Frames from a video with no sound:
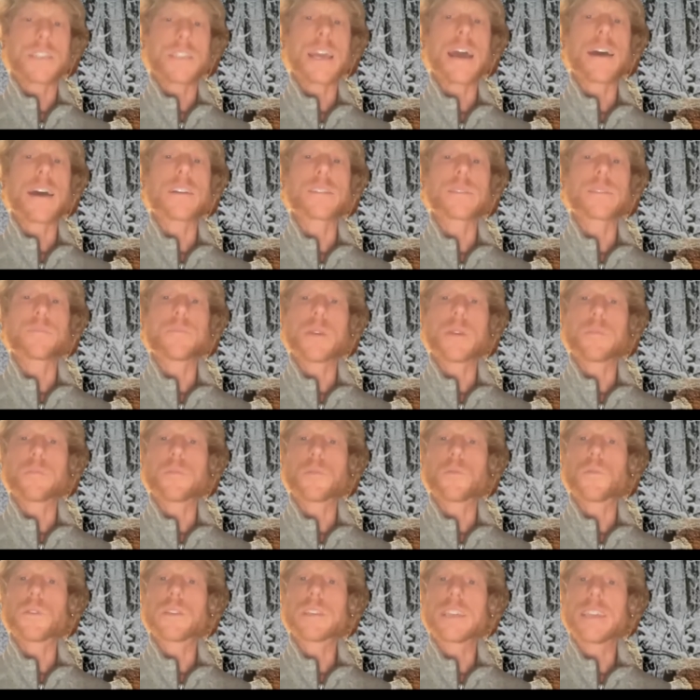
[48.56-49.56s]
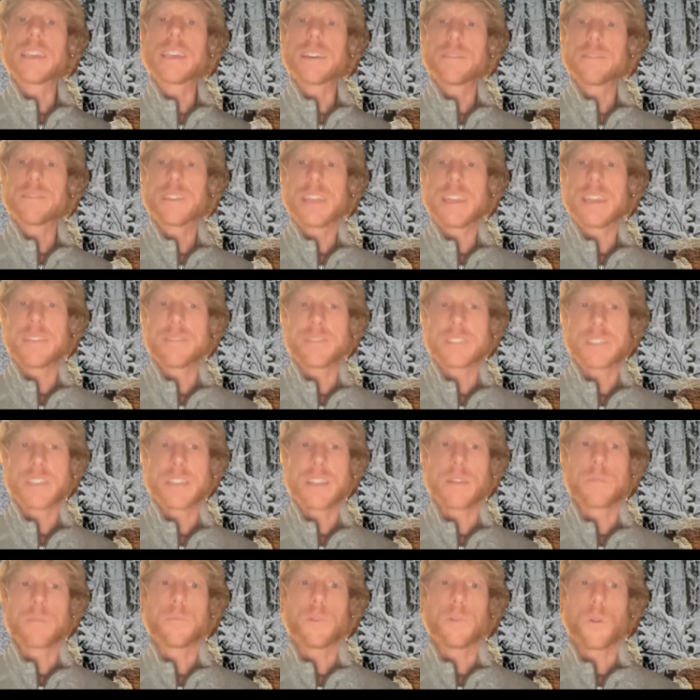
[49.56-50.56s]
townspeople would give gifts to
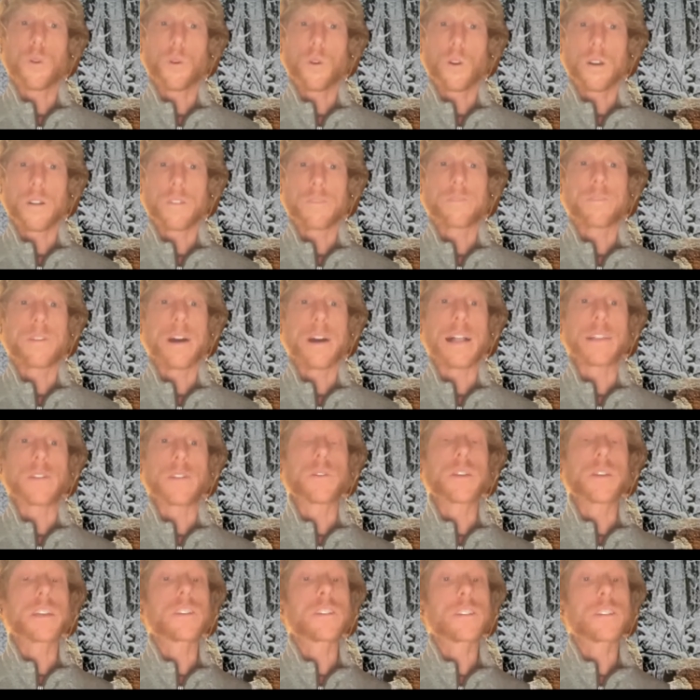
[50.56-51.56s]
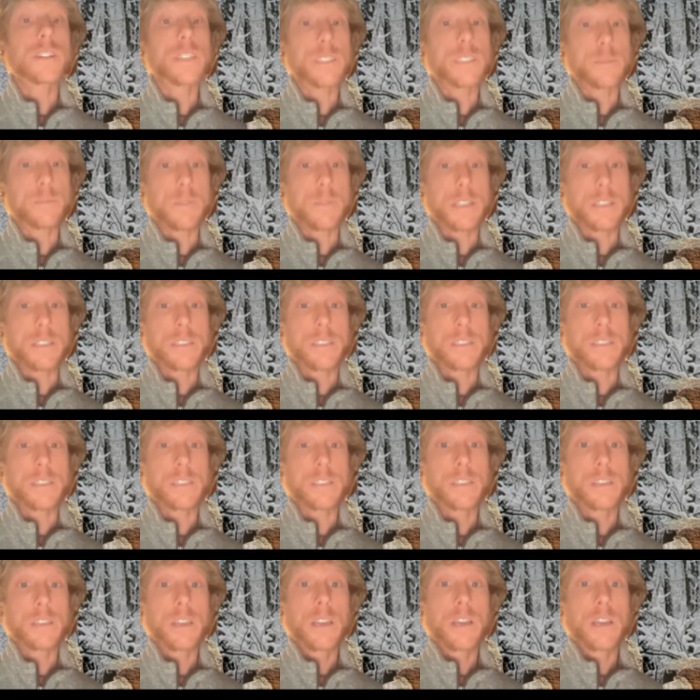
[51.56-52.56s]
the poor following Christmas.
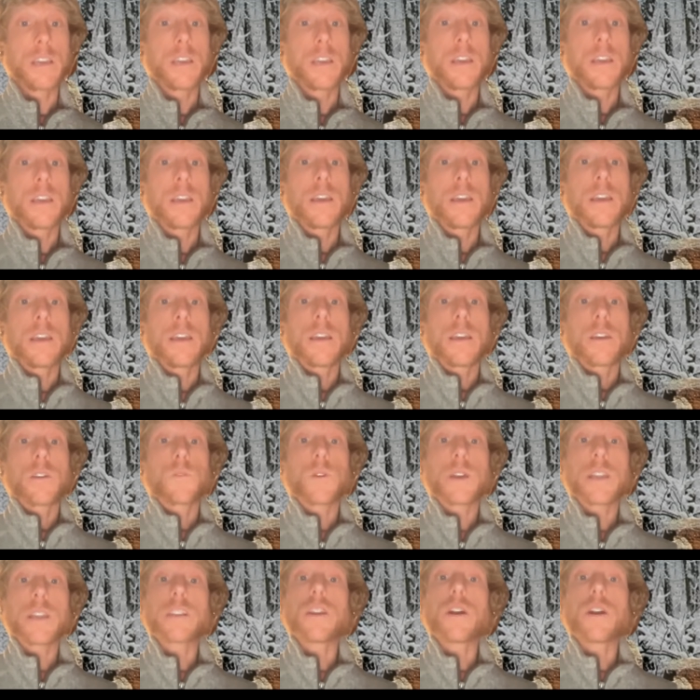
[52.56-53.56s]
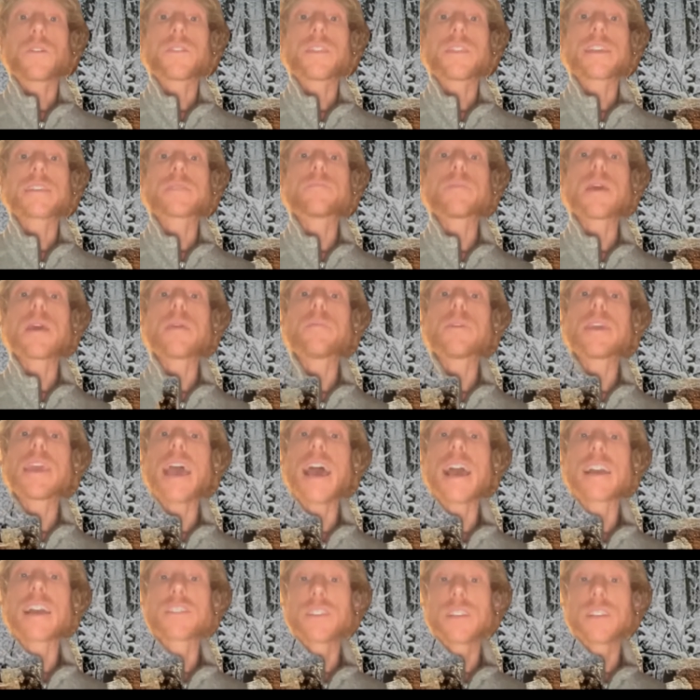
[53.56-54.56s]
Quick note, this may be
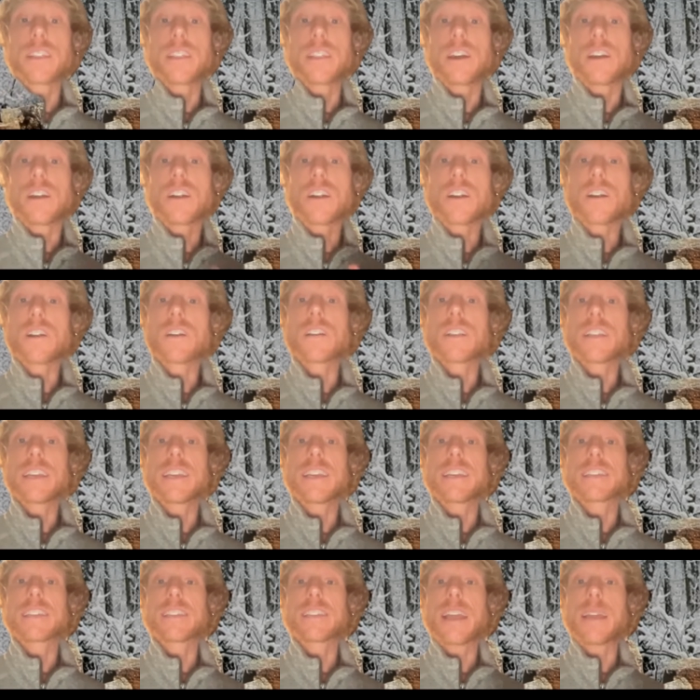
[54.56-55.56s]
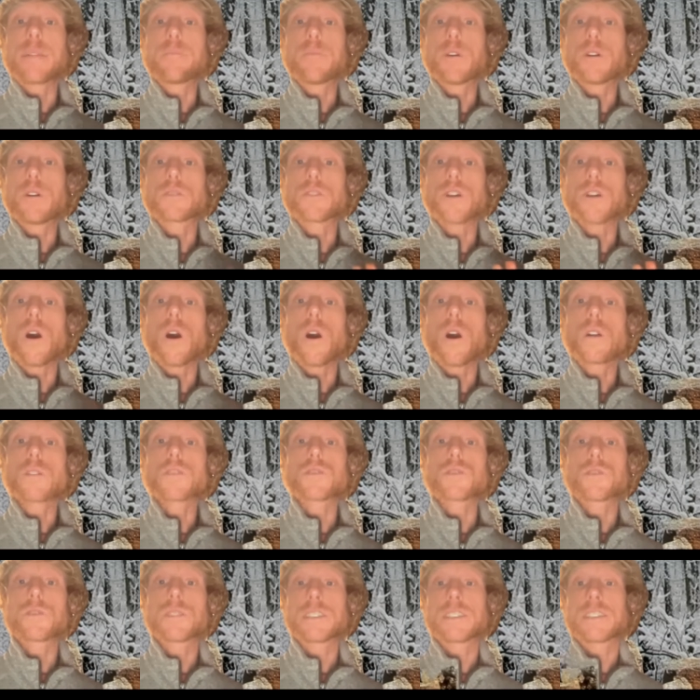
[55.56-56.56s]
actually the earliest and most
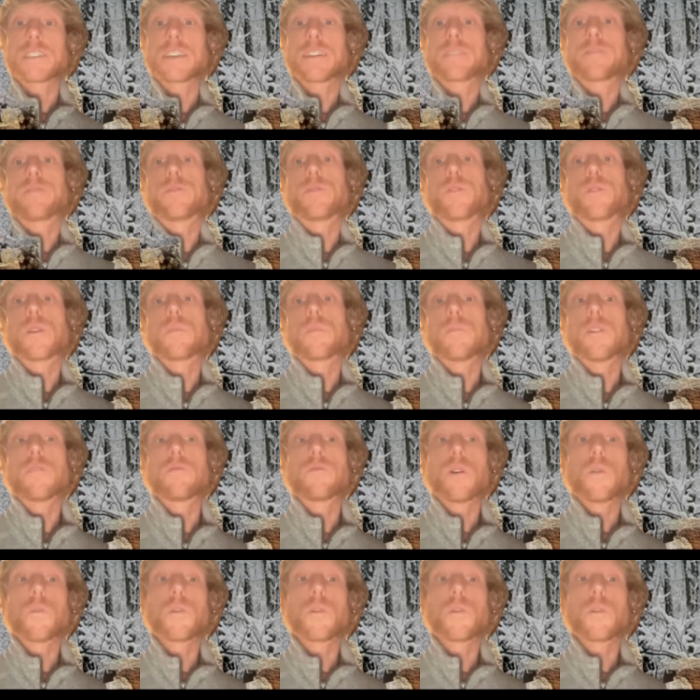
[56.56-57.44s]
altruistic form of what